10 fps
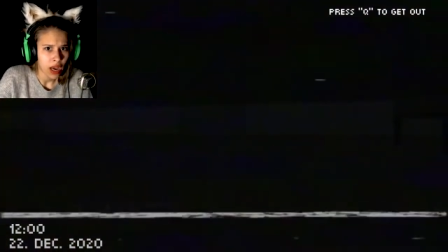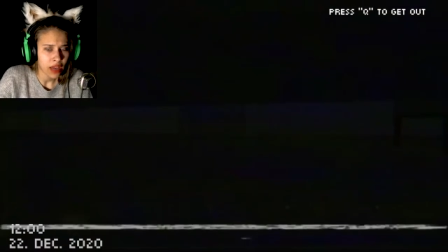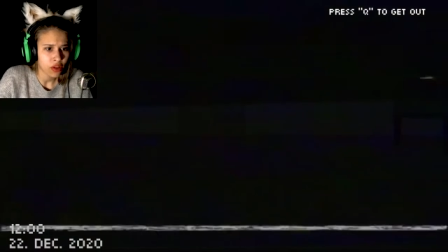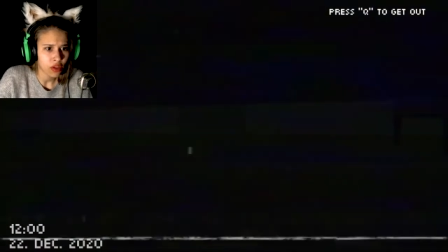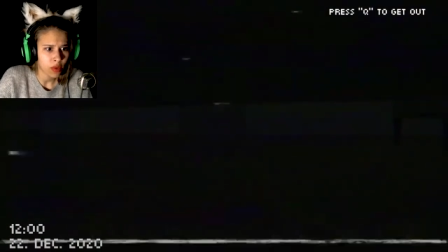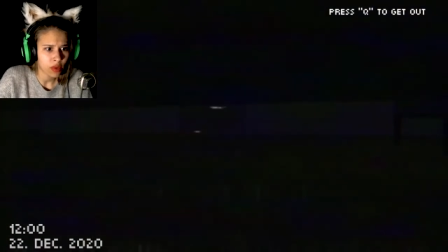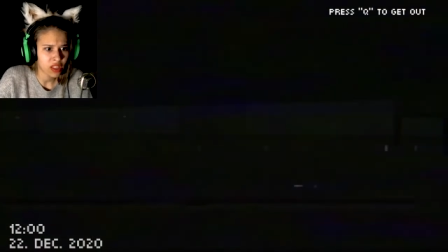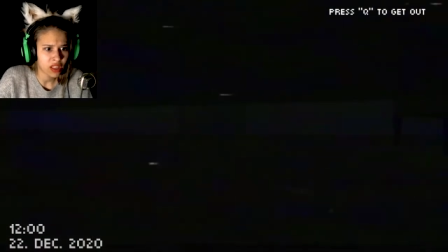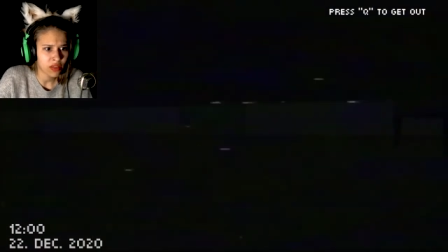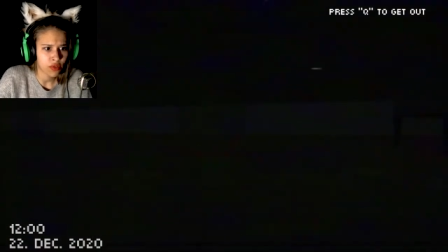I don't know
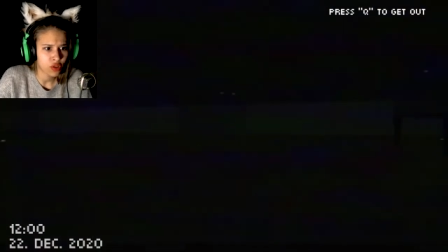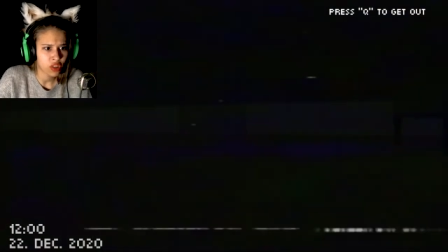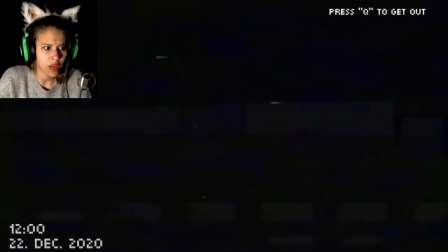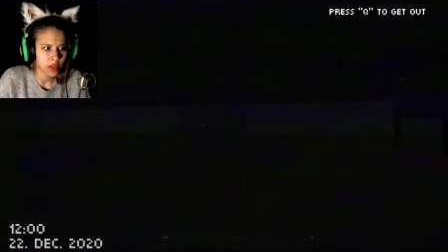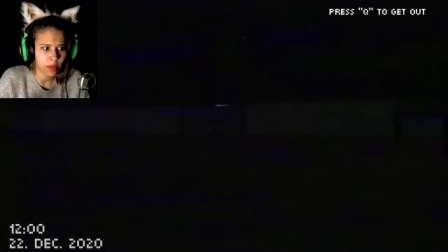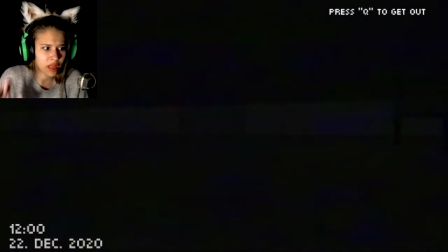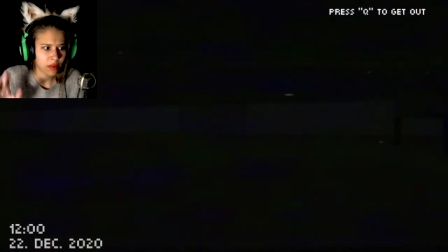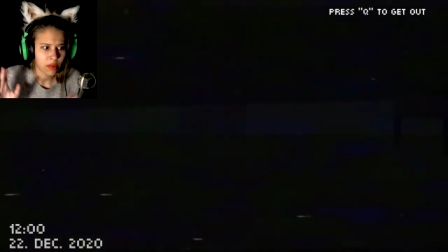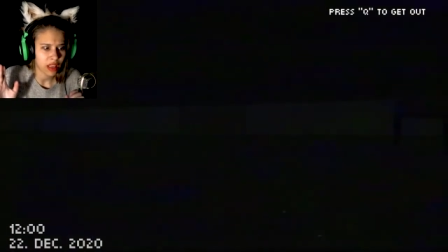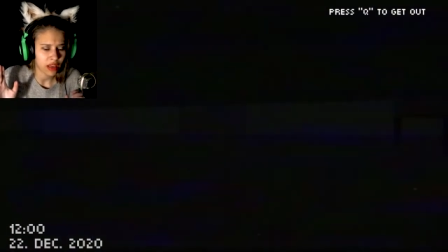what's these footsteps, but
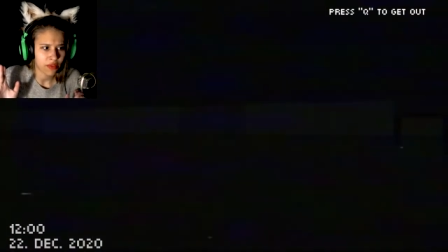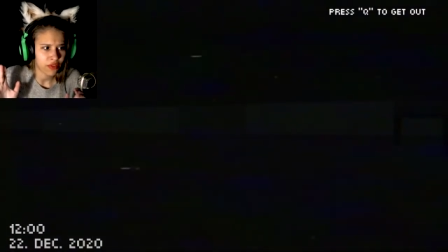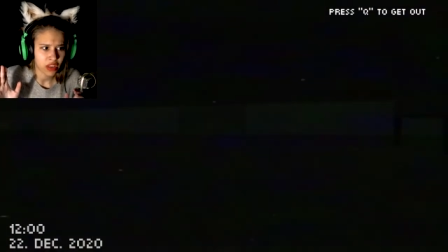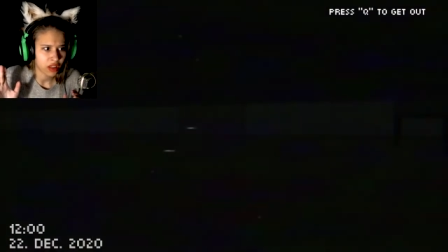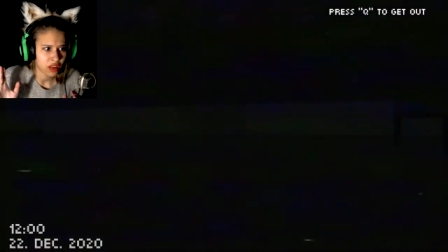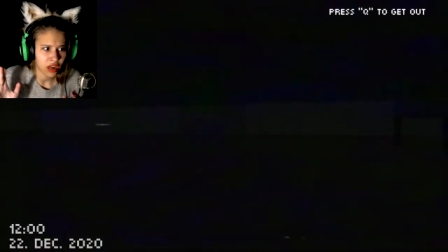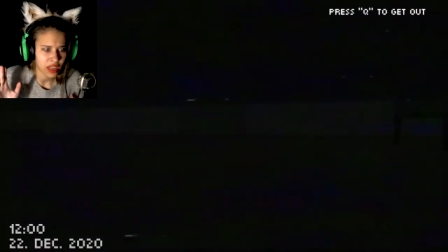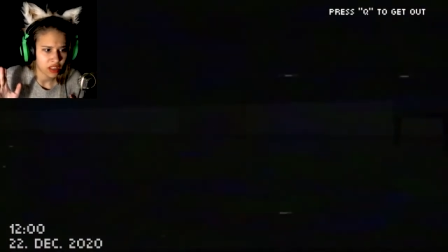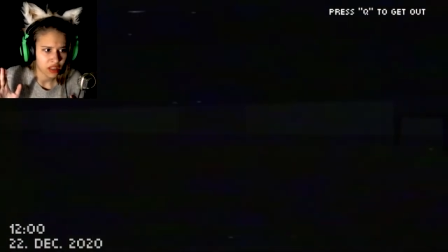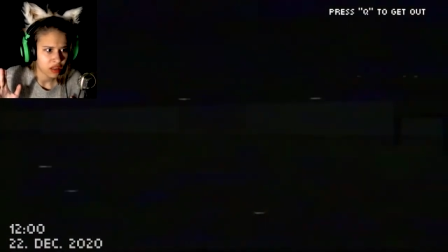I'm like freaking
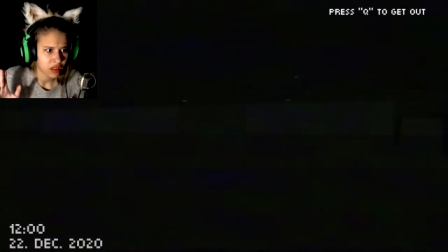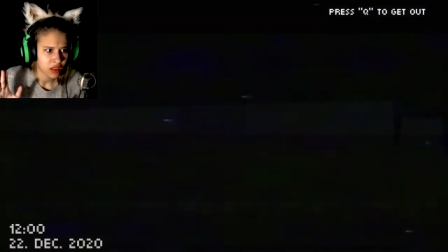hiding.